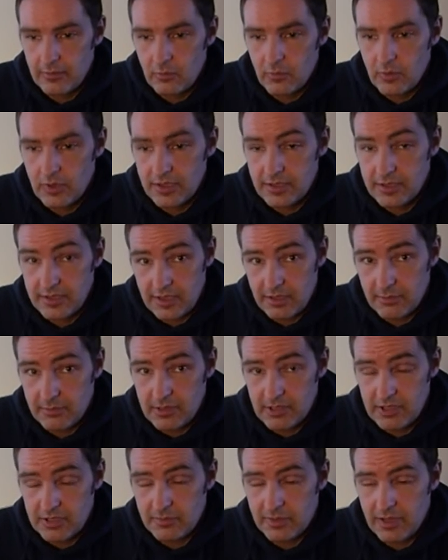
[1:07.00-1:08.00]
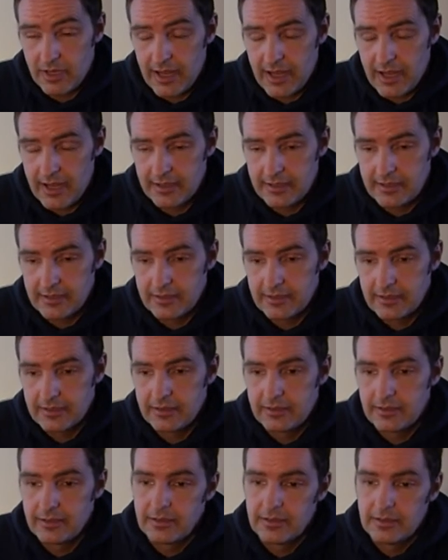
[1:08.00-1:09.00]
words come into my head,
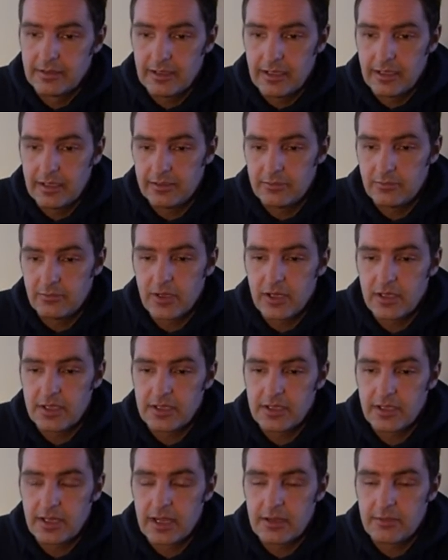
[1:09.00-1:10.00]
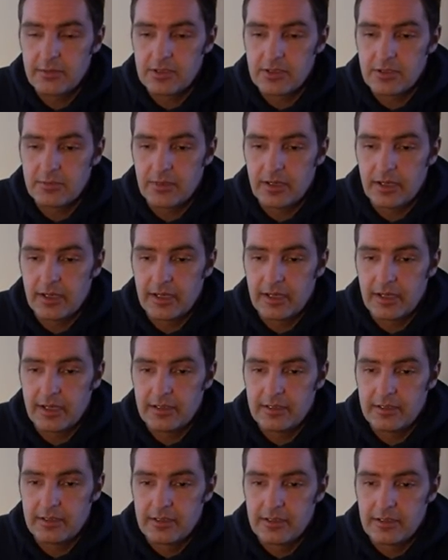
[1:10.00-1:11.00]
and the words that came into my
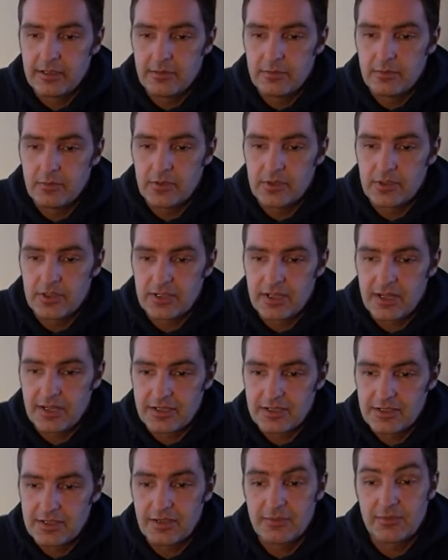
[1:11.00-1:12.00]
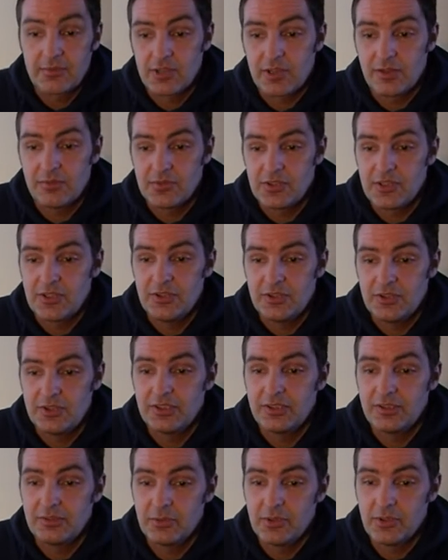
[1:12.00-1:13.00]
head was, as sometimes you
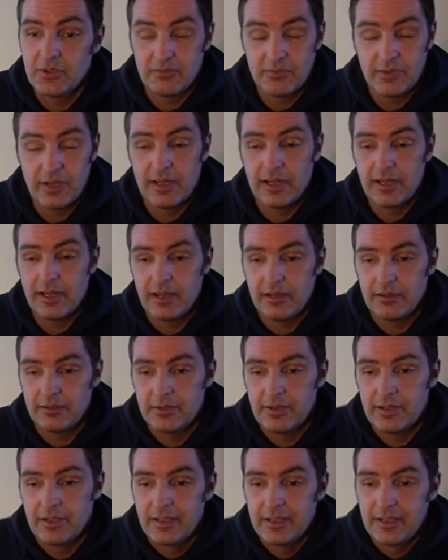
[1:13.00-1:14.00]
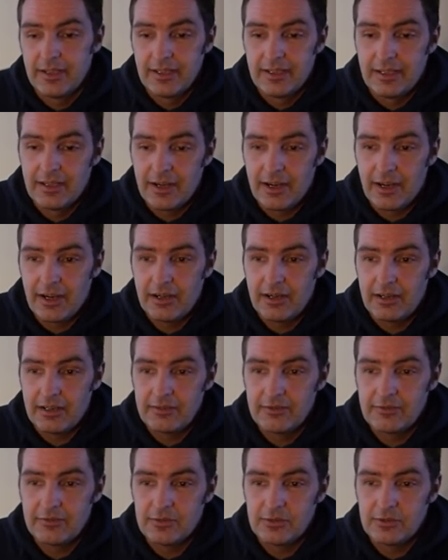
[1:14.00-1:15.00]
do when you're really low. I
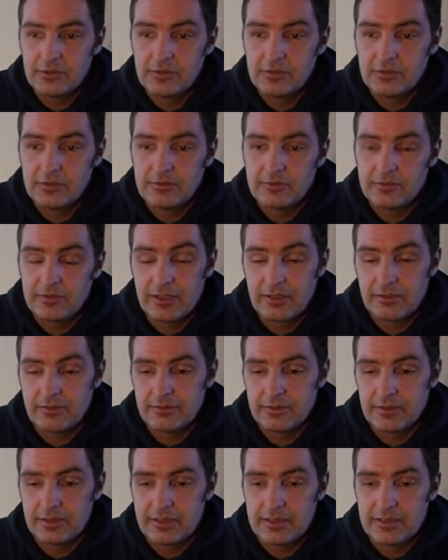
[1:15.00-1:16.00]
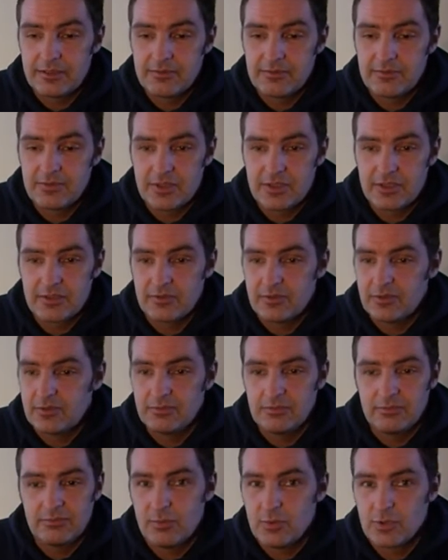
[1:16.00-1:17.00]
felt and just thought,
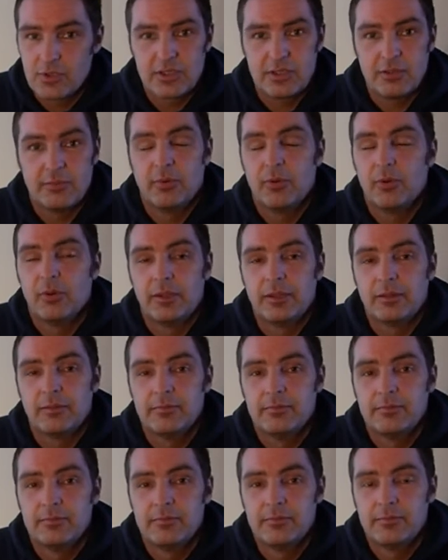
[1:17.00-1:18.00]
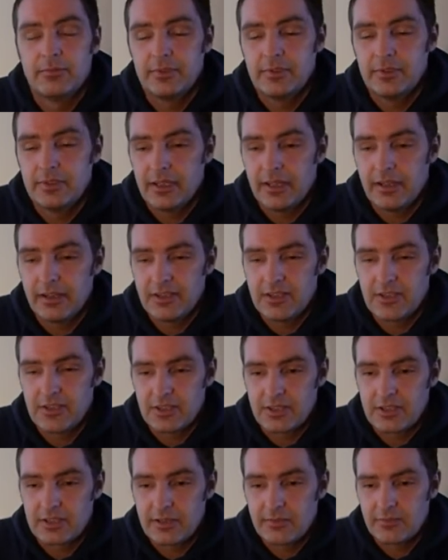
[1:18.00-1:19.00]
what's the point? It's
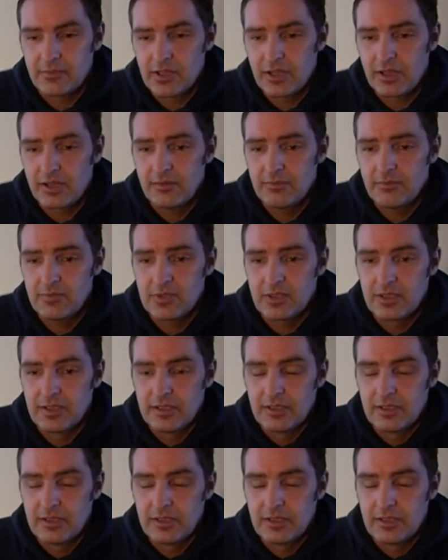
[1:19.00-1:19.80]
just sometimes